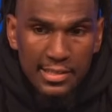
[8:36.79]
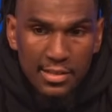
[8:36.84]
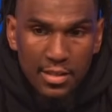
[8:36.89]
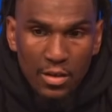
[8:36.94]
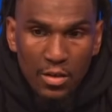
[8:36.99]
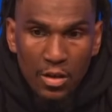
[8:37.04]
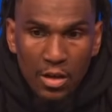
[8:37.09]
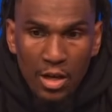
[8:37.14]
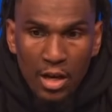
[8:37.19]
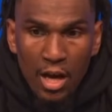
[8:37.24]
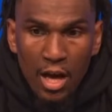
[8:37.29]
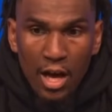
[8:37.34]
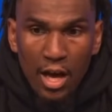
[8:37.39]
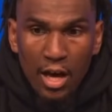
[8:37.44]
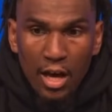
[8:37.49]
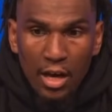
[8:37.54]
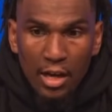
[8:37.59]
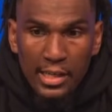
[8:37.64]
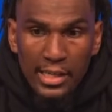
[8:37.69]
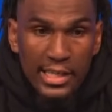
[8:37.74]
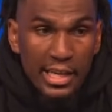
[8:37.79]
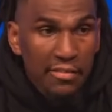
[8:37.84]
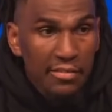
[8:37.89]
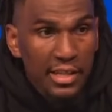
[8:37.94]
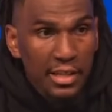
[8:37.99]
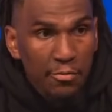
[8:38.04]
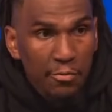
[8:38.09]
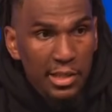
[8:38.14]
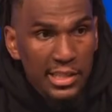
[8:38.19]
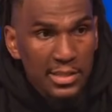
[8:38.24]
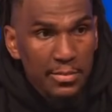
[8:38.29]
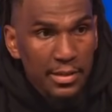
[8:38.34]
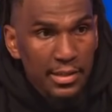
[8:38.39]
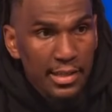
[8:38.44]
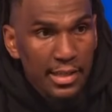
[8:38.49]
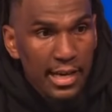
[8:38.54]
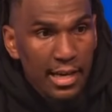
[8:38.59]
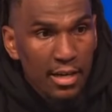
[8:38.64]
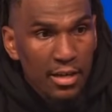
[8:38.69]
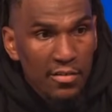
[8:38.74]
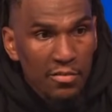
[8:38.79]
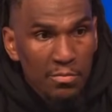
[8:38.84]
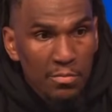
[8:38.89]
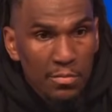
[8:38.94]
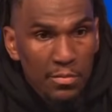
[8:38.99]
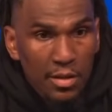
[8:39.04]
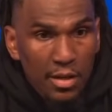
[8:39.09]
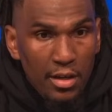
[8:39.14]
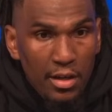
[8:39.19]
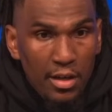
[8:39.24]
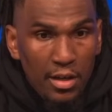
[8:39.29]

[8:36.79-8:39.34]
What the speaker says: So he did everything we expected out of him.